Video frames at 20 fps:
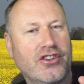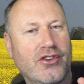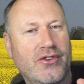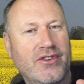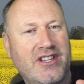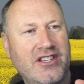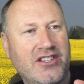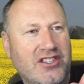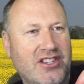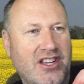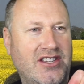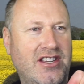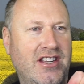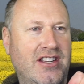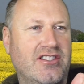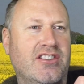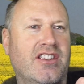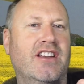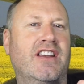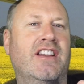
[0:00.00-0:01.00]
do it in
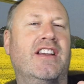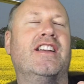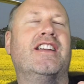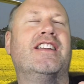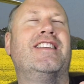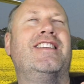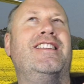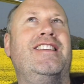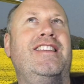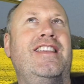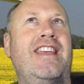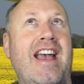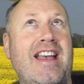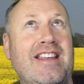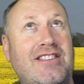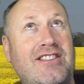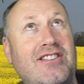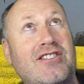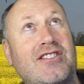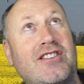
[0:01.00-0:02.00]
cities.
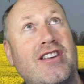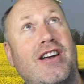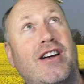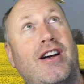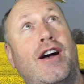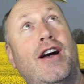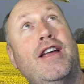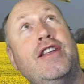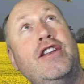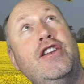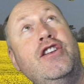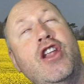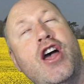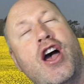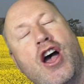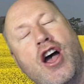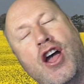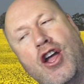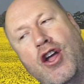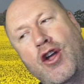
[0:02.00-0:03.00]
Yes, I
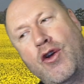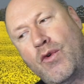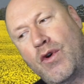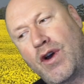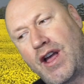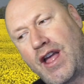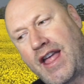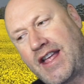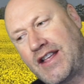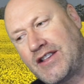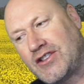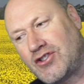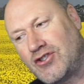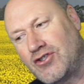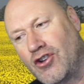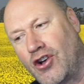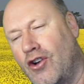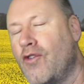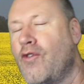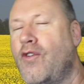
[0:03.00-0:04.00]
know it's
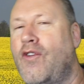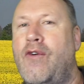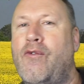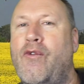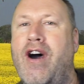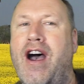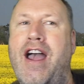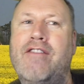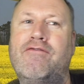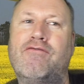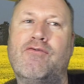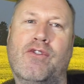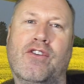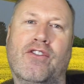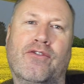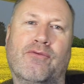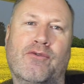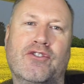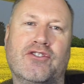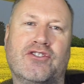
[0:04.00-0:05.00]
not what
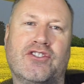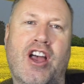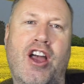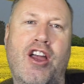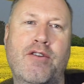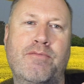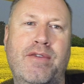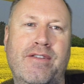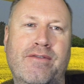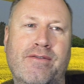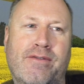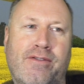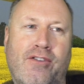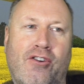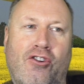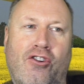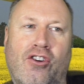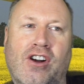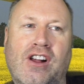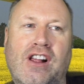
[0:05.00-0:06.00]
everyone was hoping
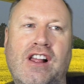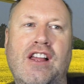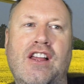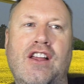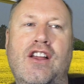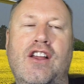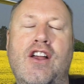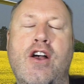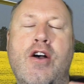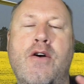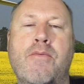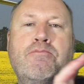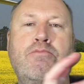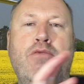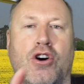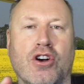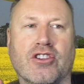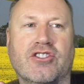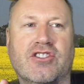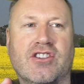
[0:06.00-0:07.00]
for,
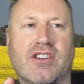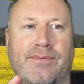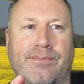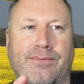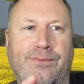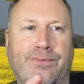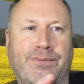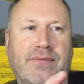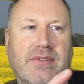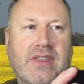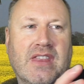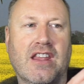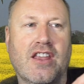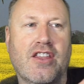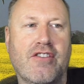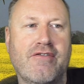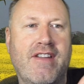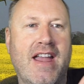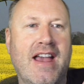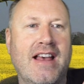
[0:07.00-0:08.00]
but
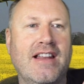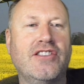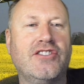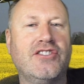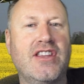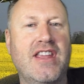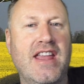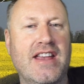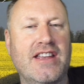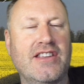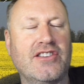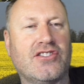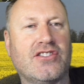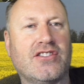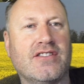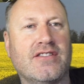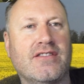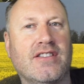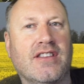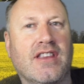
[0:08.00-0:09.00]
the reality
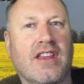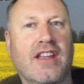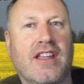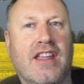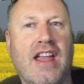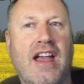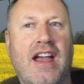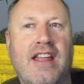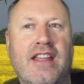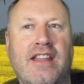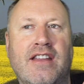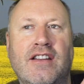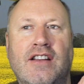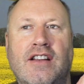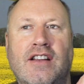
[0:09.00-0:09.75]
is, okay,